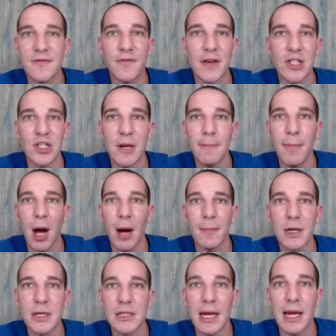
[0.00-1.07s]
fishing
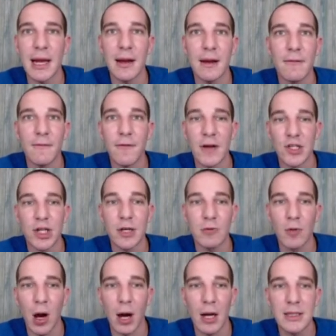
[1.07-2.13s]
bobbers and fishing
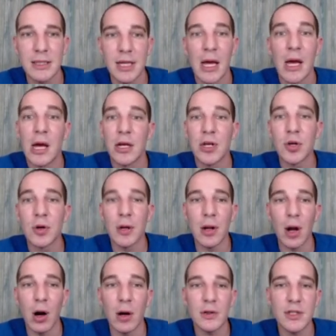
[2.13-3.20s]
rods, you can
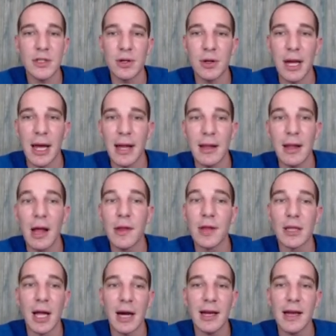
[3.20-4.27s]
also get
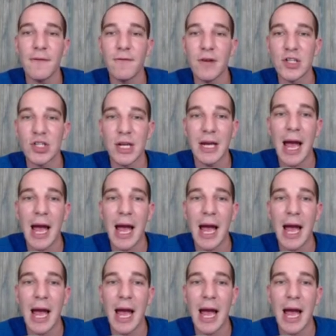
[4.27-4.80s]
the lucky fishing